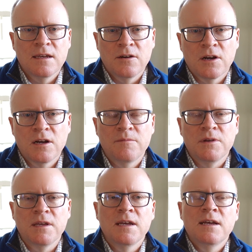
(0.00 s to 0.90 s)
at our
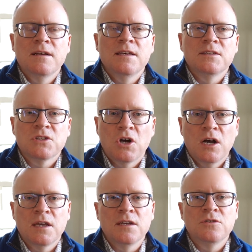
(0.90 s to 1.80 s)
company is
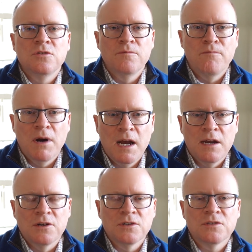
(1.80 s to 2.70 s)
talking to
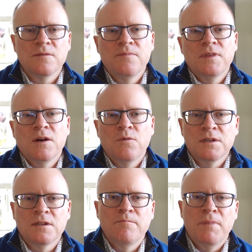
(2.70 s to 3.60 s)
buyers that
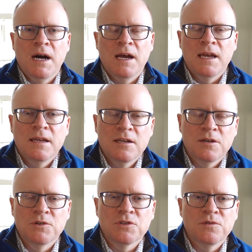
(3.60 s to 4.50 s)
want to buy
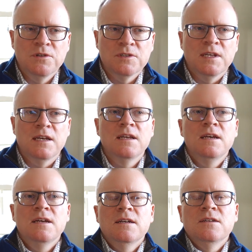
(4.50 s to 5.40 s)
commercial real estate.
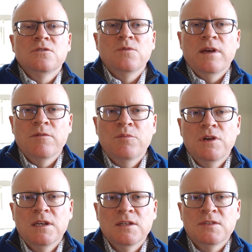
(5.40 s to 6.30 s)
So we have a
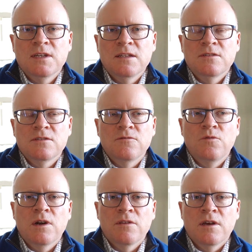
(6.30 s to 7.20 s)
pretty good sense of
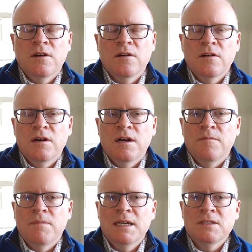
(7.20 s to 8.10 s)
where their
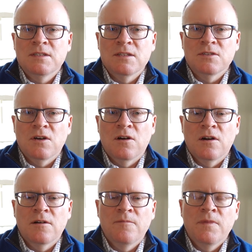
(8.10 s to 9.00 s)
mindsets
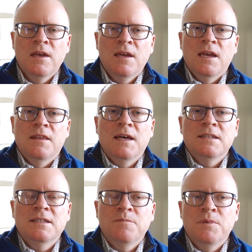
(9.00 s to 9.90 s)
are, and
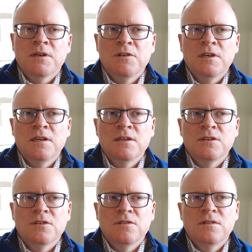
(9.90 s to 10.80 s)
that typically
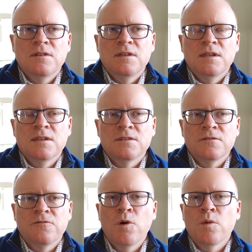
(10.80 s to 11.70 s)
is
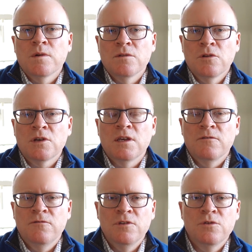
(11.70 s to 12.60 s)
a forward-looking
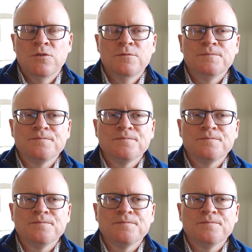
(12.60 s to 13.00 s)
view